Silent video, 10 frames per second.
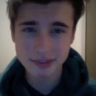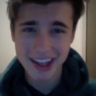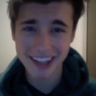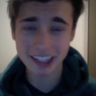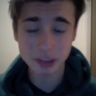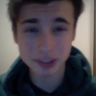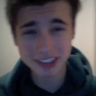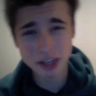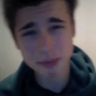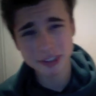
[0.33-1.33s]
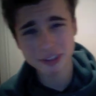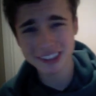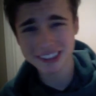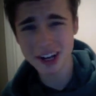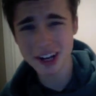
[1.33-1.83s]
Hey guys, what is up? It's
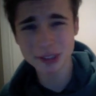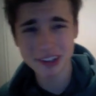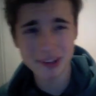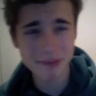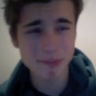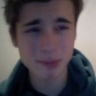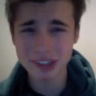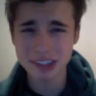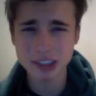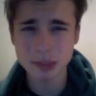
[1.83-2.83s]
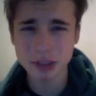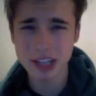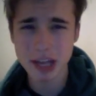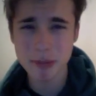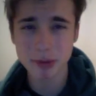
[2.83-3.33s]
Chris. I'm sorry I'm putting this up so
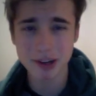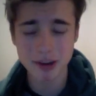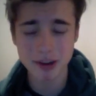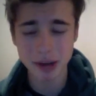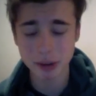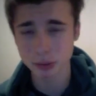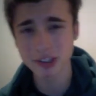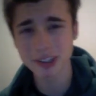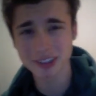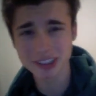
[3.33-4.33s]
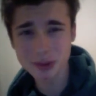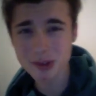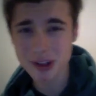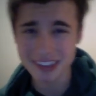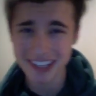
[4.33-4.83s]
late, but I was working on school
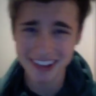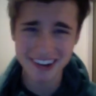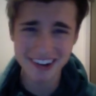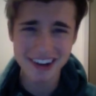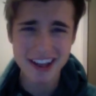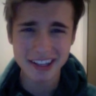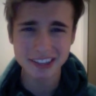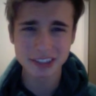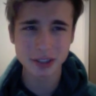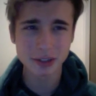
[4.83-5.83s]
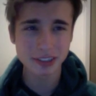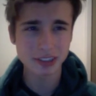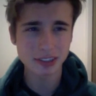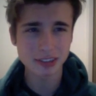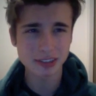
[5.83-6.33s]
all day long, so
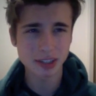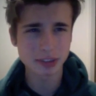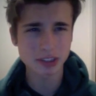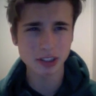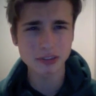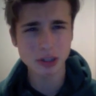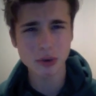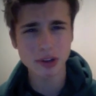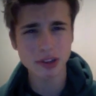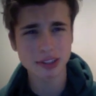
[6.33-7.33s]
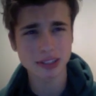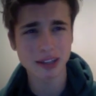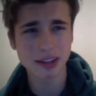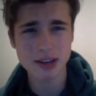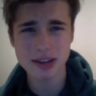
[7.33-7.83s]
I'm starting recording this at
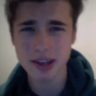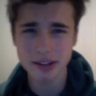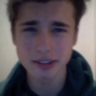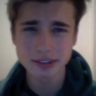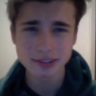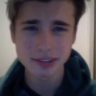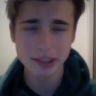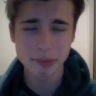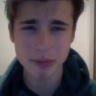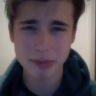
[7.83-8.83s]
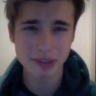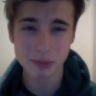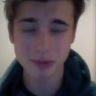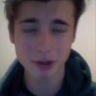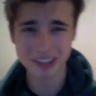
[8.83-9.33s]
like 10. It might be
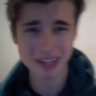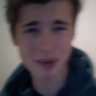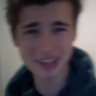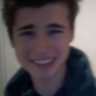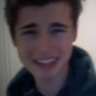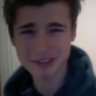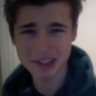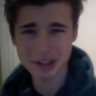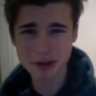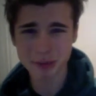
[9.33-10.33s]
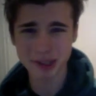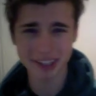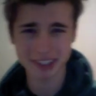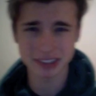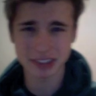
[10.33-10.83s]
already Wednesday for you, but I
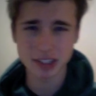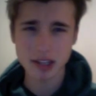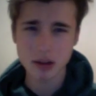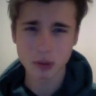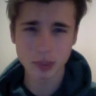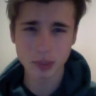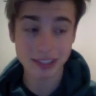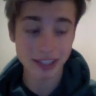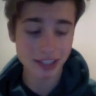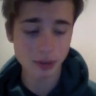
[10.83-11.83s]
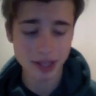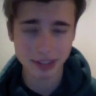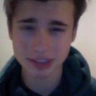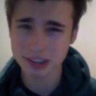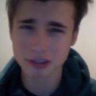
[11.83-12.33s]
guess it's Wednesday Q&A.
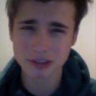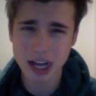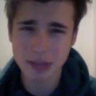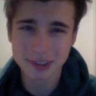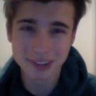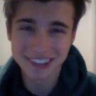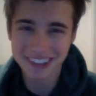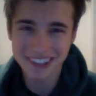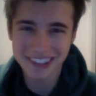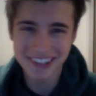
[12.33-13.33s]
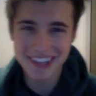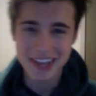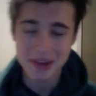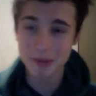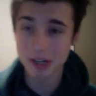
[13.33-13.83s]
It still rhymes, so it's all good.
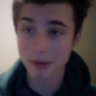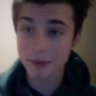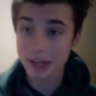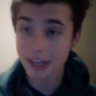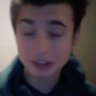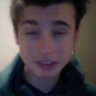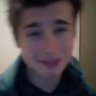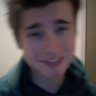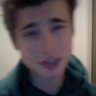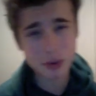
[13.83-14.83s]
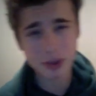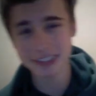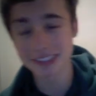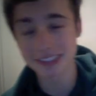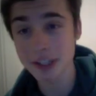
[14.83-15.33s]
But I'm going to answer some of your
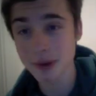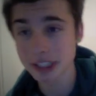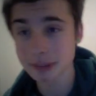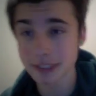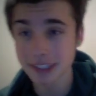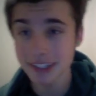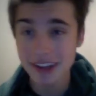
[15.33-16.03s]
questions that you asked me.